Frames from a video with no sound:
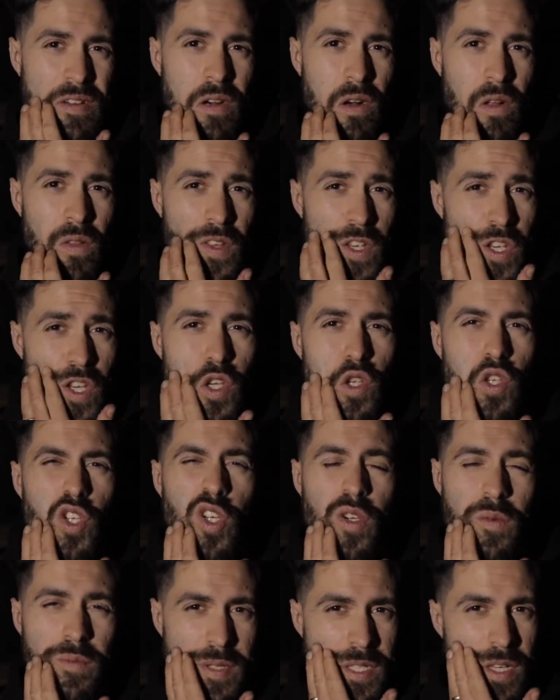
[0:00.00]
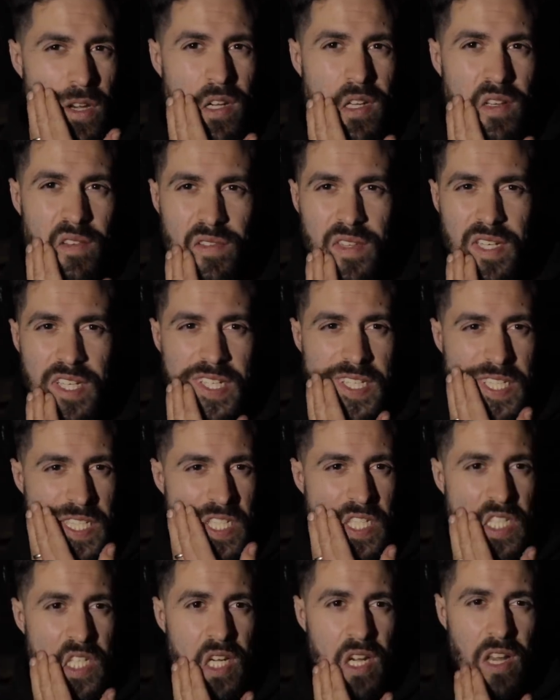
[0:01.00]
on the YouTube side of
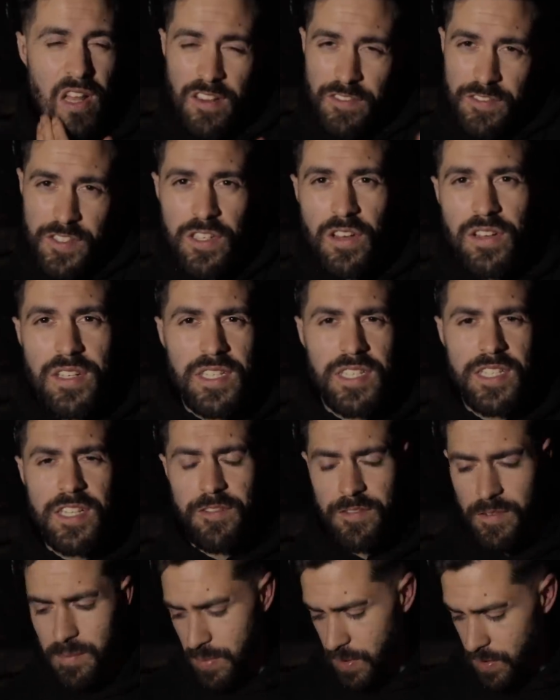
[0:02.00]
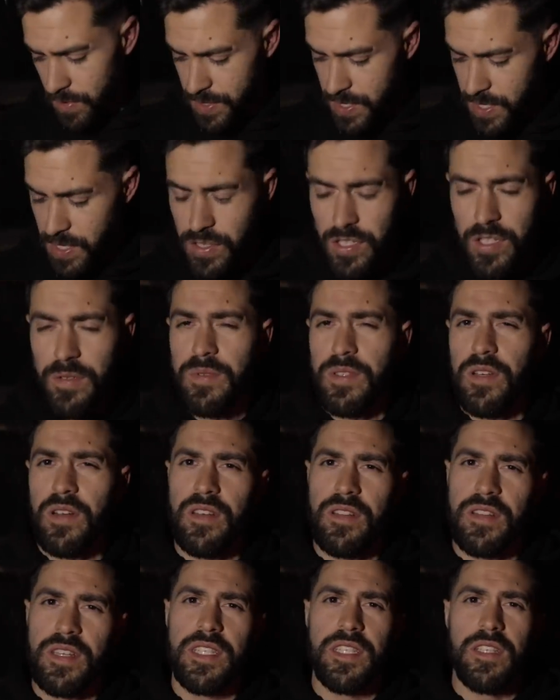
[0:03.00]
things. Life side is different, but on the YouTube
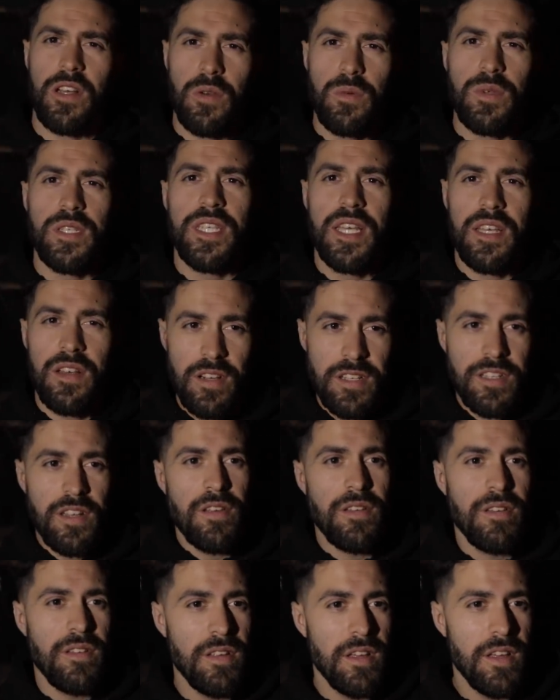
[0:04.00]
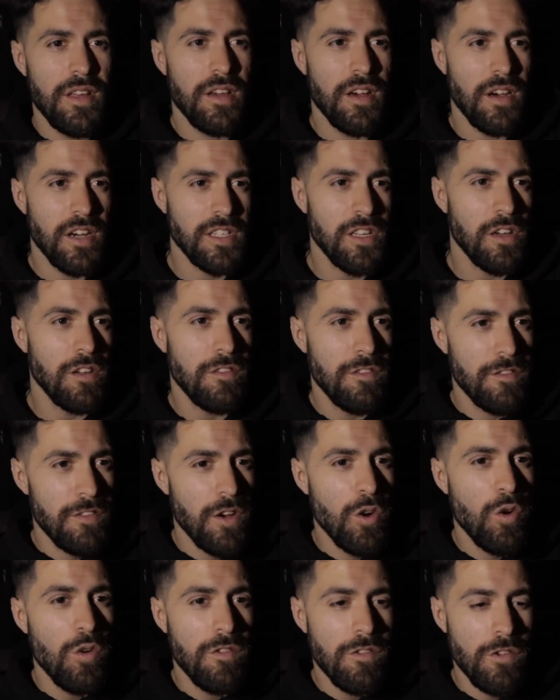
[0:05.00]
side of things, I would say I don't, I don't
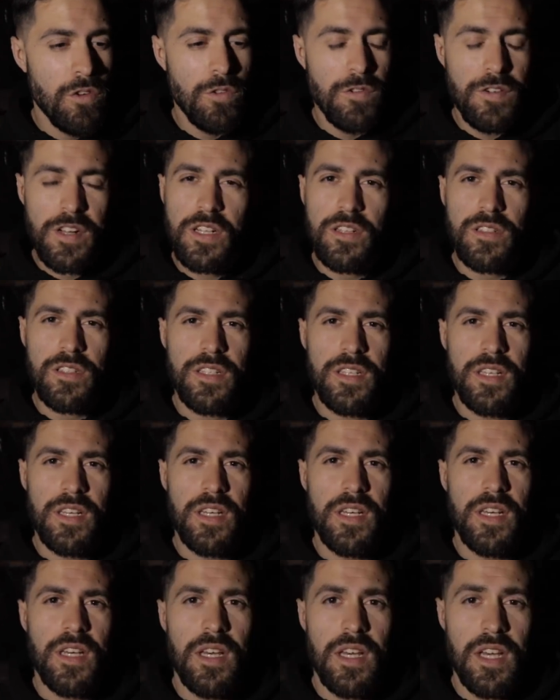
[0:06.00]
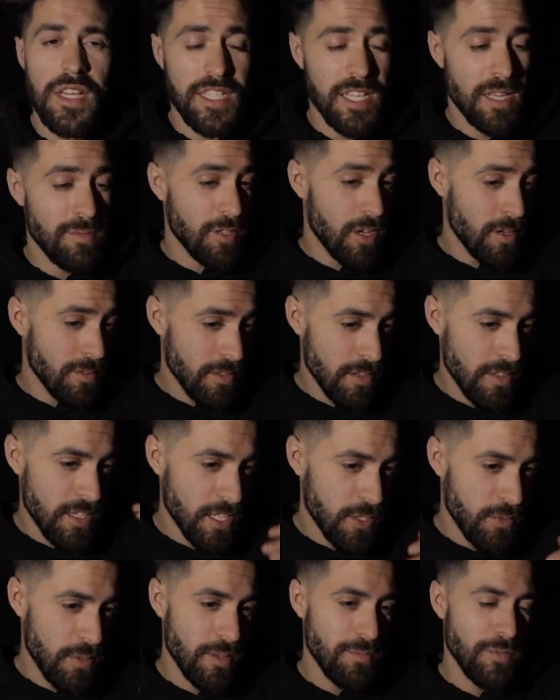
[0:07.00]
feel fulfilled. Except times like
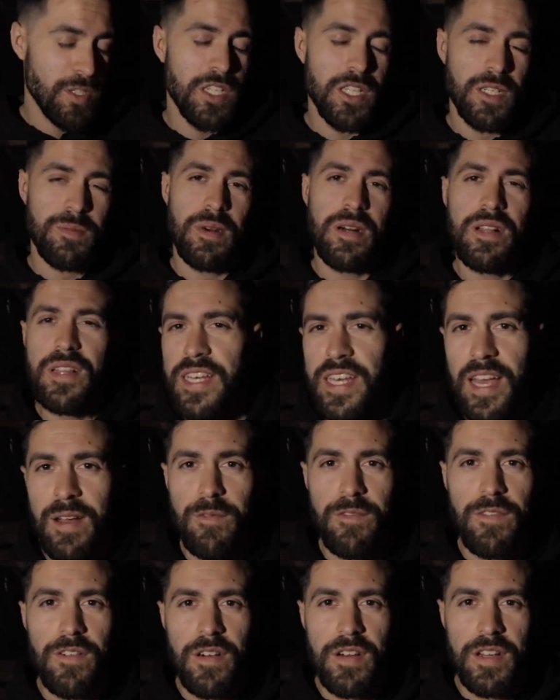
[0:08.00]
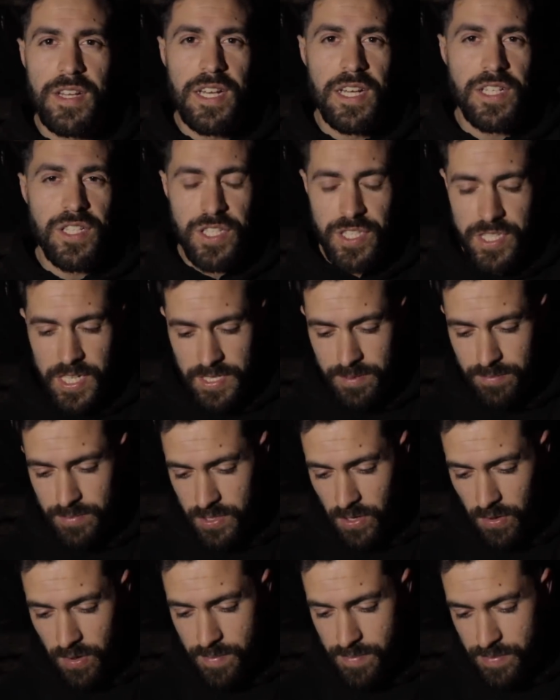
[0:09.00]
this when I'm chilling by the campfire, I can actually take some
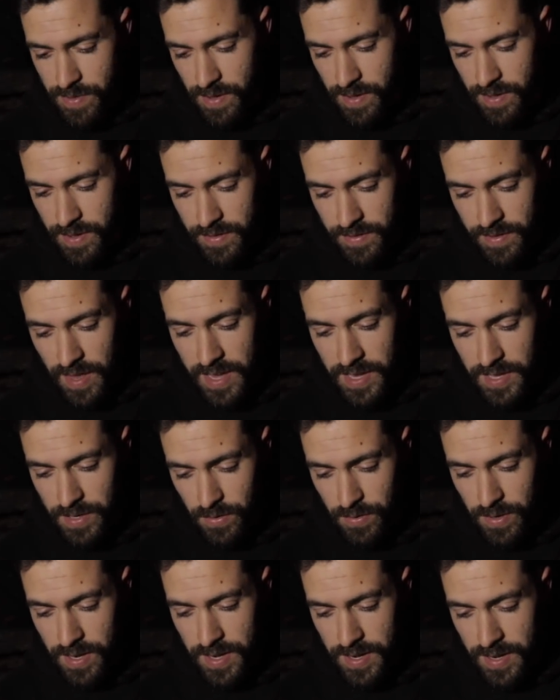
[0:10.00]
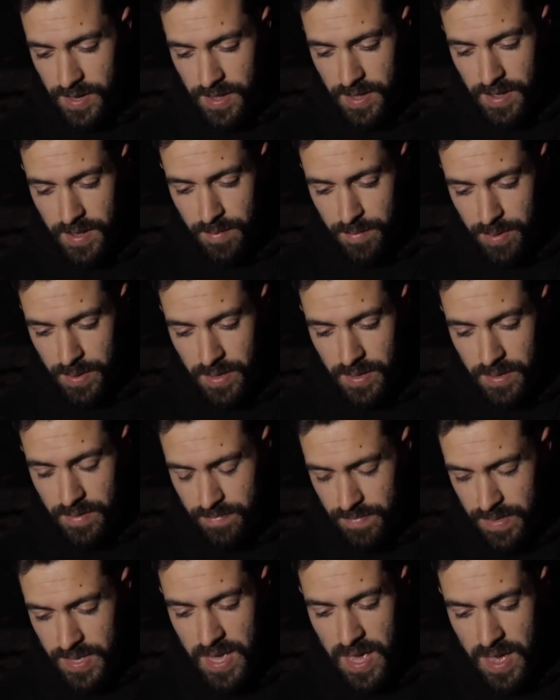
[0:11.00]
time to take it all in. But
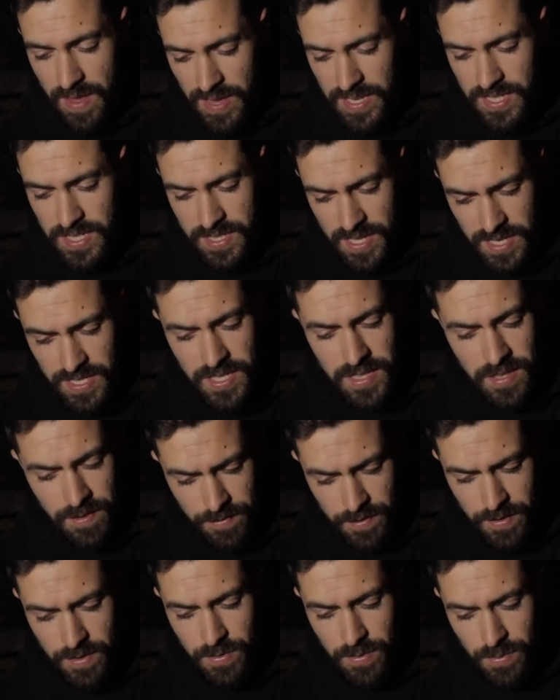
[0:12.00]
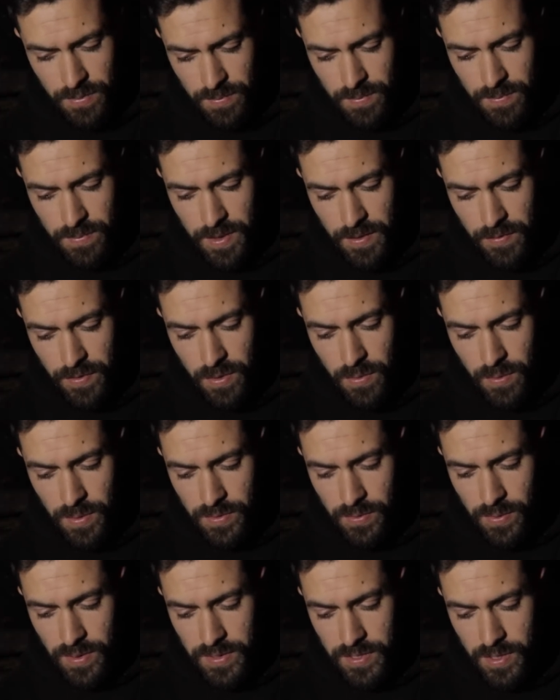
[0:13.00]
yeah, that's that's a difficult difficult one
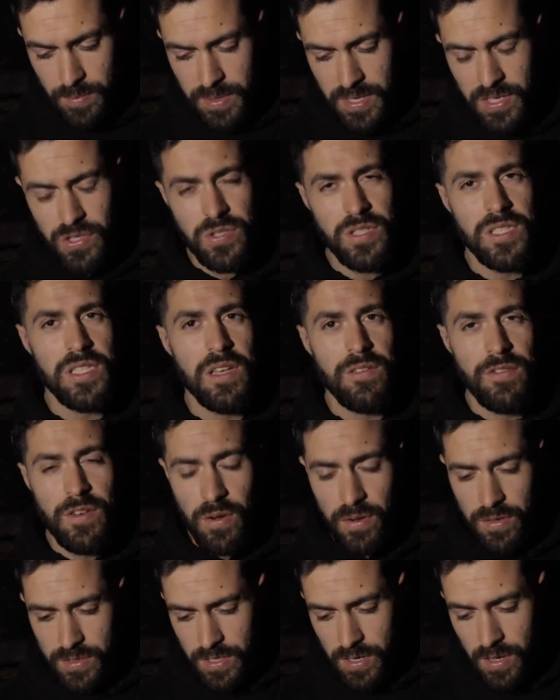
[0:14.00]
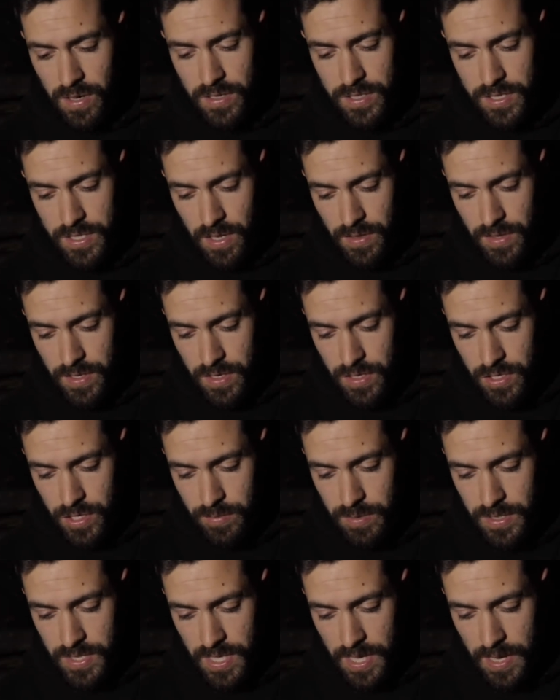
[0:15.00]
to answer. It'd be interesting if you ask other
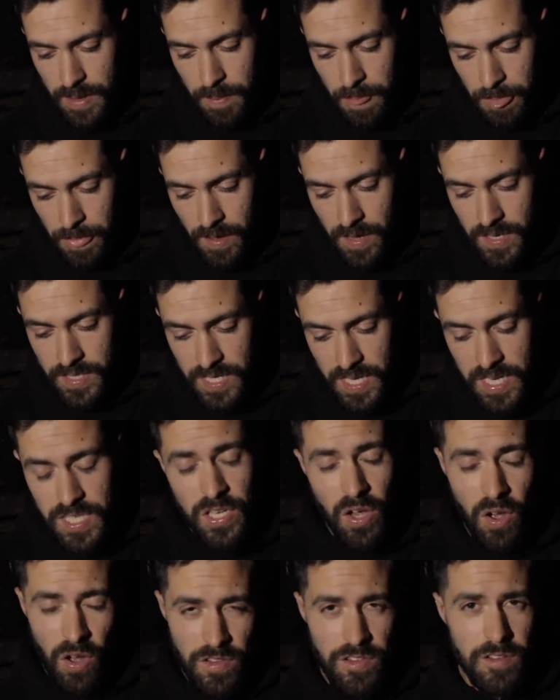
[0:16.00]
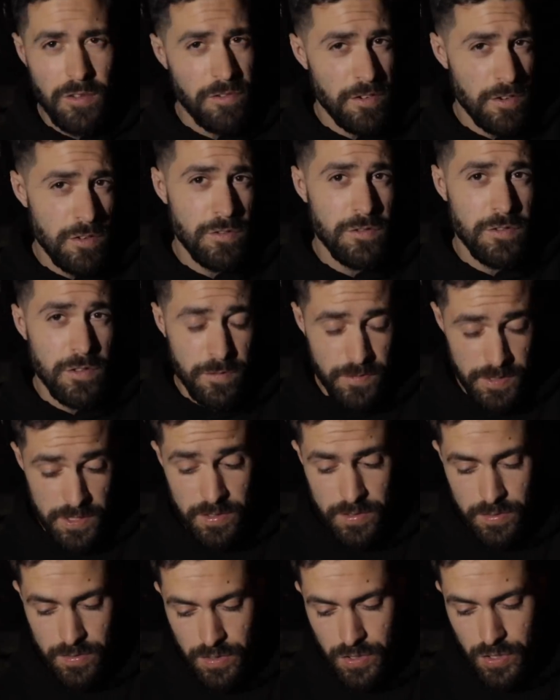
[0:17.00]
YouTubers that. I'd say it's hard to feel
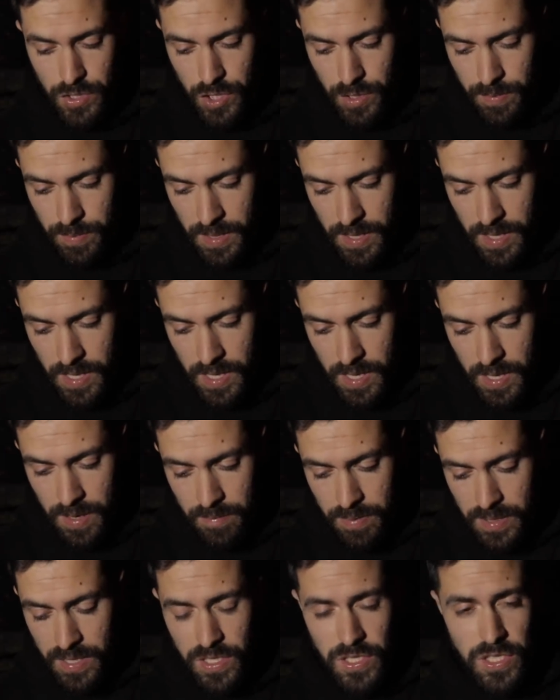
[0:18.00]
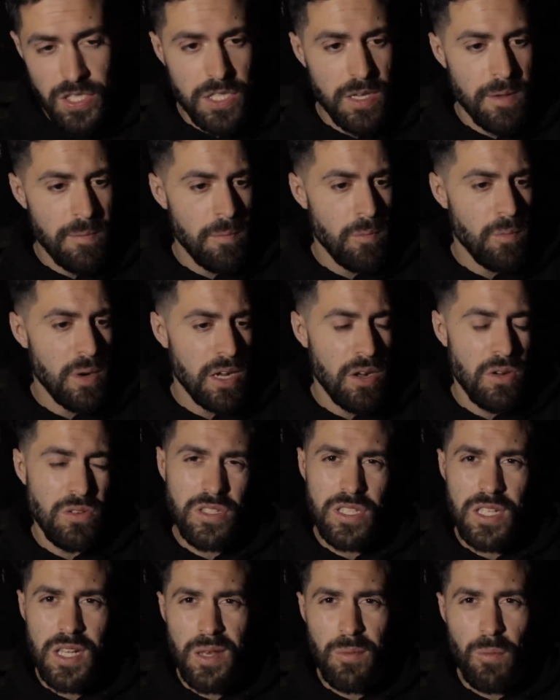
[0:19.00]
fulfilled on YouTube because we're
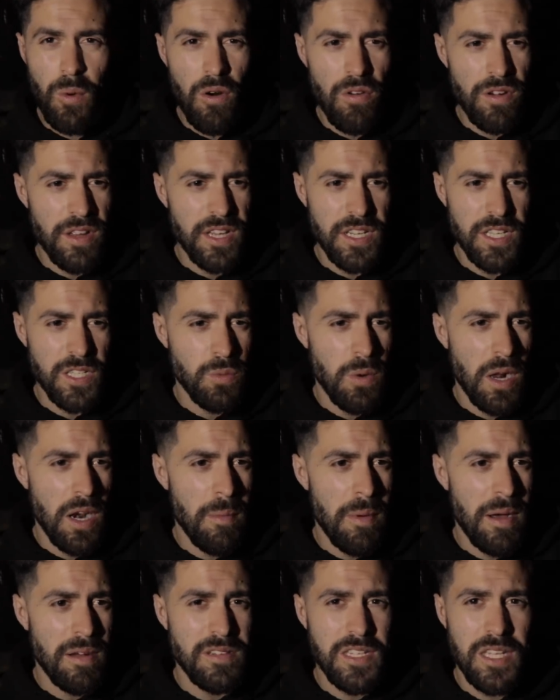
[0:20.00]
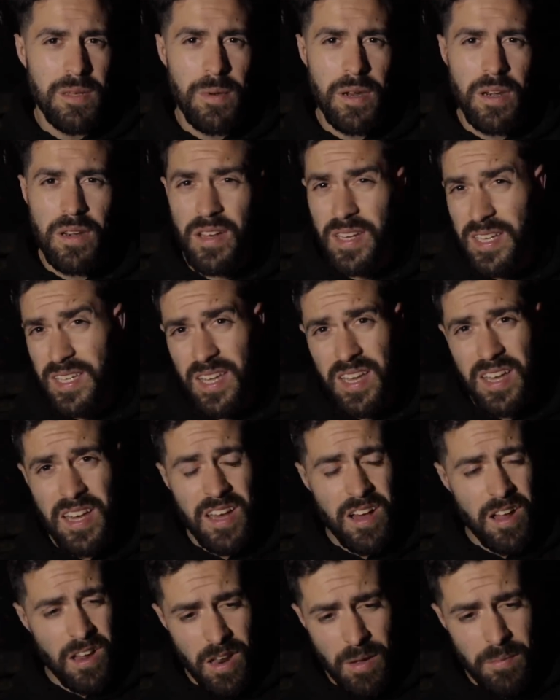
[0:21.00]
constantly worrying as well about demon. Like
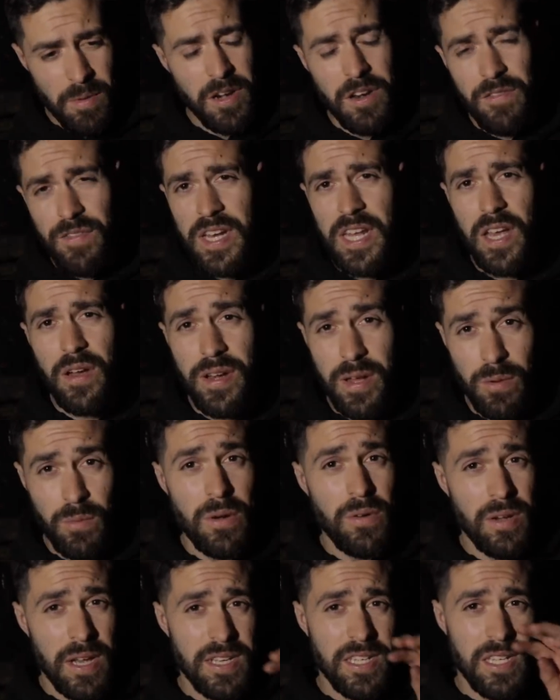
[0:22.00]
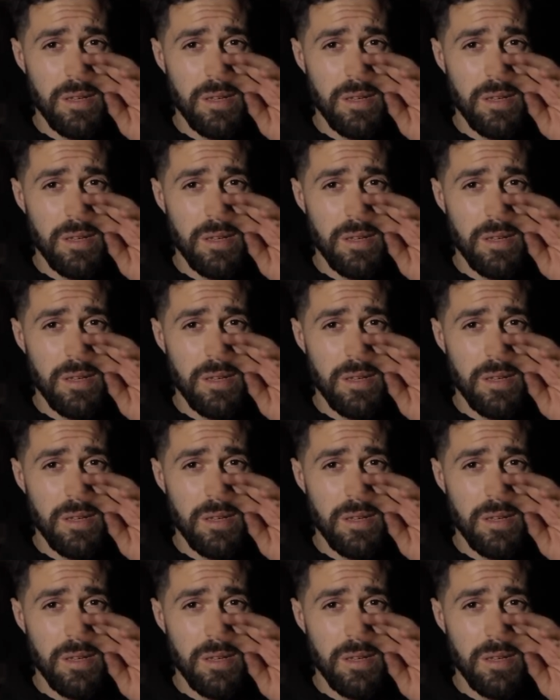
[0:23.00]
I'll upload a video and it will get